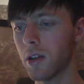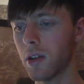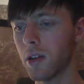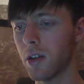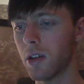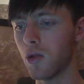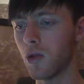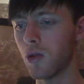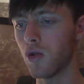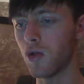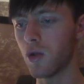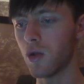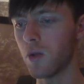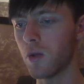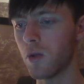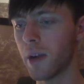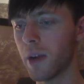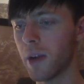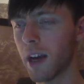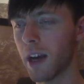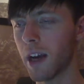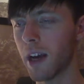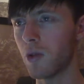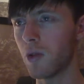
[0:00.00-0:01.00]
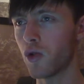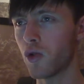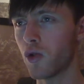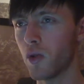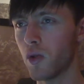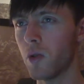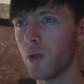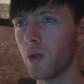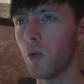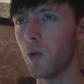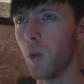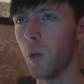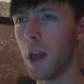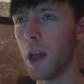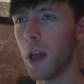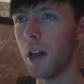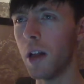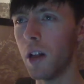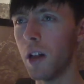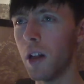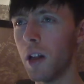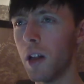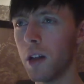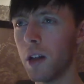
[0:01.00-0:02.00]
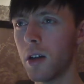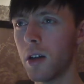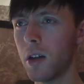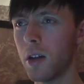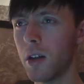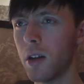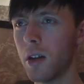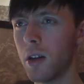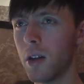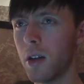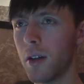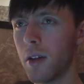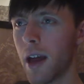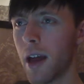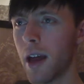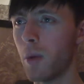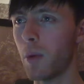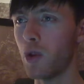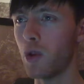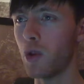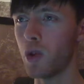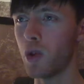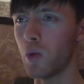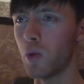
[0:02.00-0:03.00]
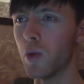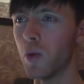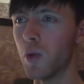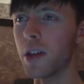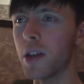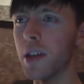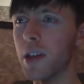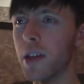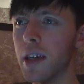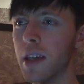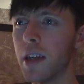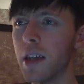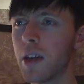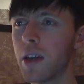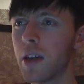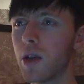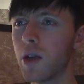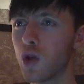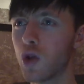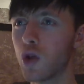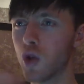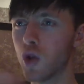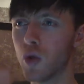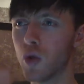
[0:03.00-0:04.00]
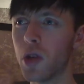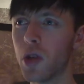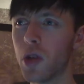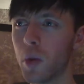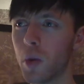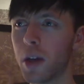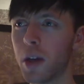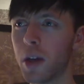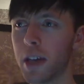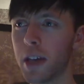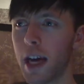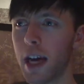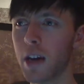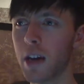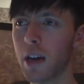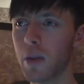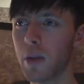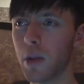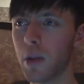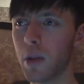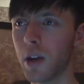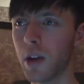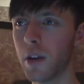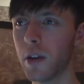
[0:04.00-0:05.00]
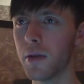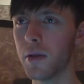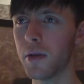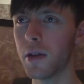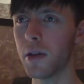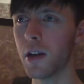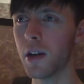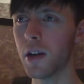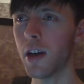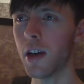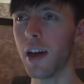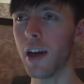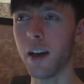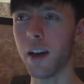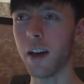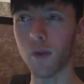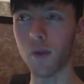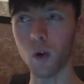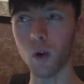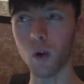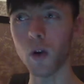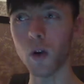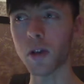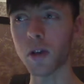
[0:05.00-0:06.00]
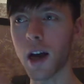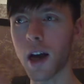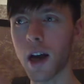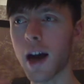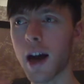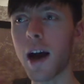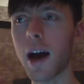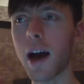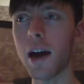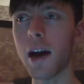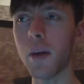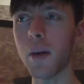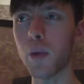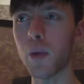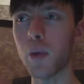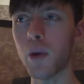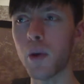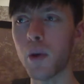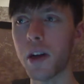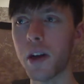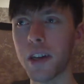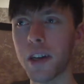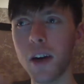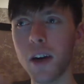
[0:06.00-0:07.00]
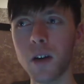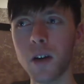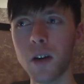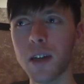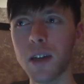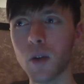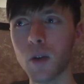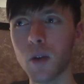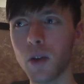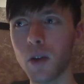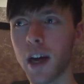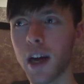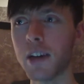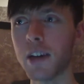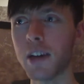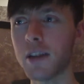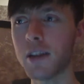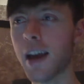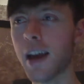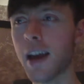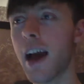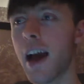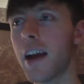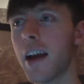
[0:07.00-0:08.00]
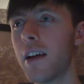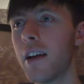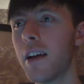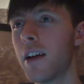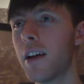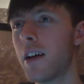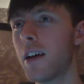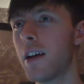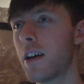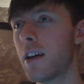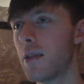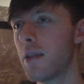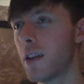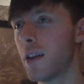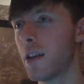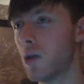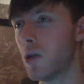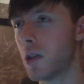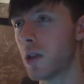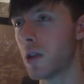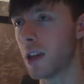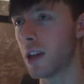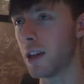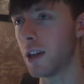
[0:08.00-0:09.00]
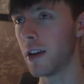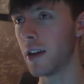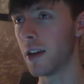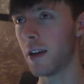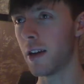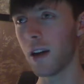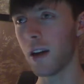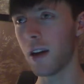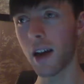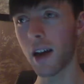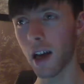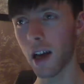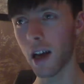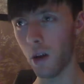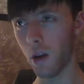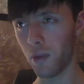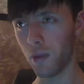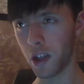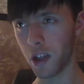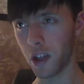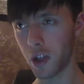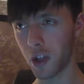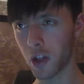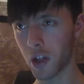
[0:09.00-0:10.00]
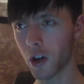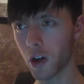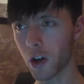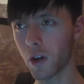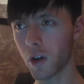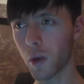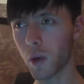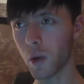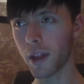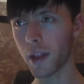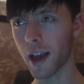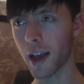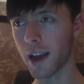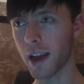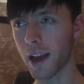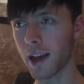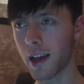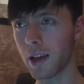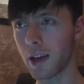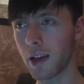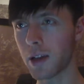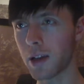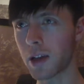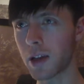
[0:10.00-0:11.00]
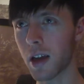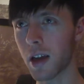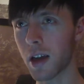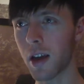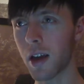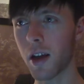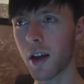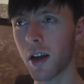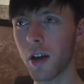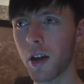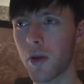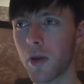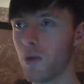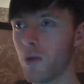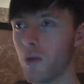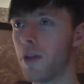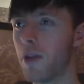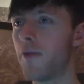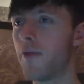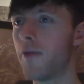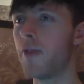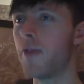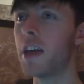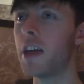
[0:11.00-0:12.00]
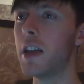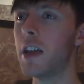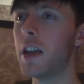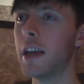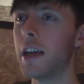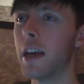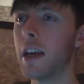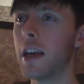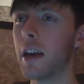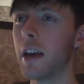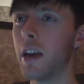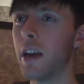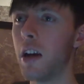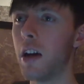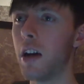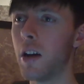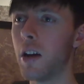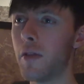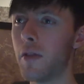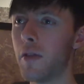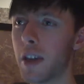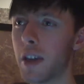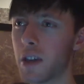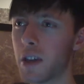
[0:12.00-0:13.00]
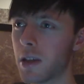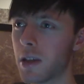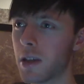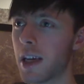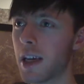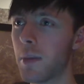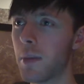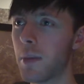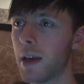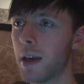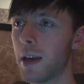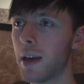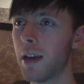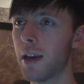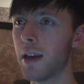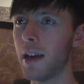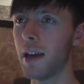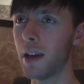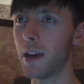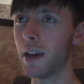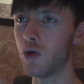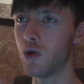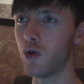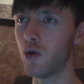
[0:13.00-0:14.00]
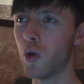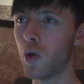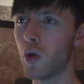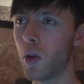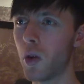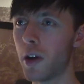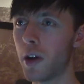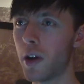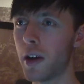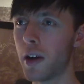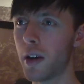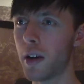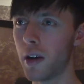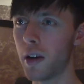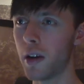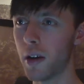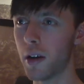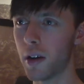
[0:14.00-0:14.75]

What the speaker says: and your true path, your true will, that which you really, truly want to act upon. And of course, I, Poetic Heretic, would add to that, that you can help discern what that is through the feeling of excitement and joy